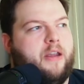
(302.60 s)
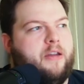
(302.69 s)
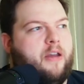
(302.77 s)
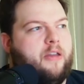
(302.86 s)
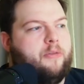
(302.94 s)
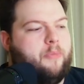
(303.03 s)

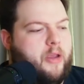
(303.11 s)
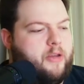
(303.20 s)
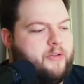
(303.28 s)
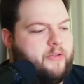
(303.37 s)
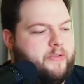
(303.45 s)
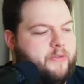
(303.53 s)
any other
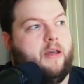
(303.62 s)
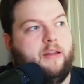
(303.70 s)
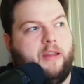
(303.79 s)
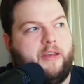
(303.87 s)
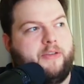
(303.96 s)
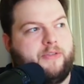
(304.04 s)
pages
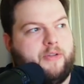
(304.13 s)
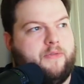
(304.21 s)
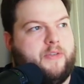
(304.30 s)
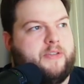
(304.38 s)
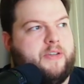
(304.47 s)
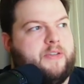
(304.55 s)
like
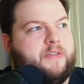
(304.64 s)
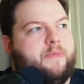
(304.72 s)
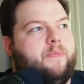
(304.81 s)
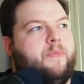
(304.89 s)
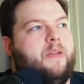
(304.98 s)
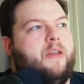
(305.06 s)
services,
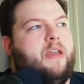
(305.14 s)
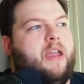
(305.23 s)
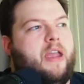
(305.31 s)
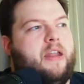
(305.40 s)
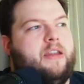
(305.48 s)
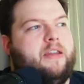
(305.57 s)

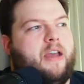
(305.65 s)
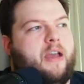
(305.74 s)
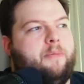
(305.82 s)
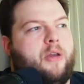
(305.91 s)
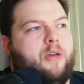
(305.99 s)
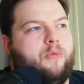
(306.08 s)

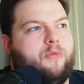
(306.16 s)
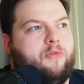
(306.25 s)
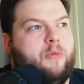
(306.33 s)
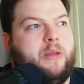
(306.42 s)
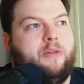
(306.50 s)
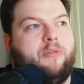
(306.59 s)
anytime
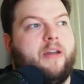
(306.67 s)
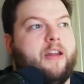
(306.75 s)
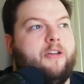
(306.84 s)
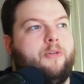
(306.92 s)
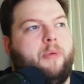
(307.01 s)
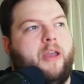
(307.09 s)
we create a
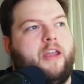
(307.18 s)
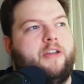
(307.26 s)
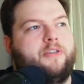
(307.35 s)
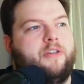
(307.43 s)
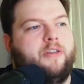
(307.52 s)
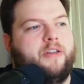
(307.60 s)
new
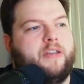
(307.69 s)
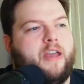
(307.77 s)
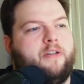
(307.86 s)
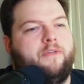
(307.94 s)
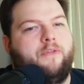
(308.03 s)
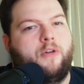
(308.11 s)
page, this
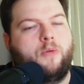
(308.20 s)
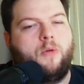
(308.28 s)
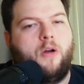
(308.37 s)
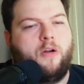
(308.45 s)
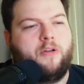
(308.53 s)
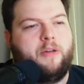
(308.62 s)
header and footer will
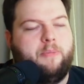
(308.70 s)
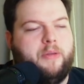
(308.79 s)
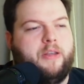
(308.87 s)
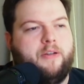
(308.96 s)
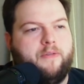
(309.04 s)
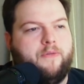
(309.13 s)
already be
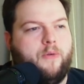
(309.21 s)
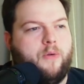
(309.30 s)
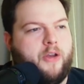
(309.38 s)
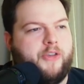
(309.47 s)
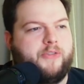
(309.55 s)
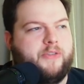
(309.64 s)
here for
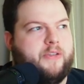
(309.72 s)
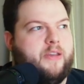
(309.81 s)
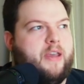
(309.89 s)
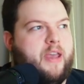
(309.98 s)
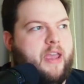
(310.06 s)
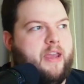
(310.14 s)
us
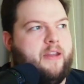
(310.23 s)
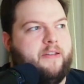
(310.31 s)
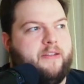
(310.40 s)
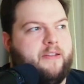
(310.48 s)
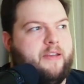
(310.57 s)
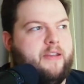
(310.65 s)

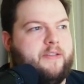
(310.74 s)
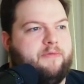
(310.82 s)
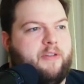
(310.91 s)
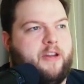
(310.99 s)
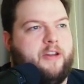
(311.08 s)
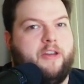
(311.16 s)
and it's
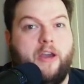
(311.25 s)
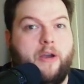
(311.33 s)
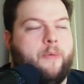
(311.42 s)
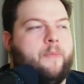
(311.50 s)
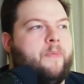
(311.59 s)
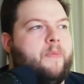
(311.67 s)
ready to go.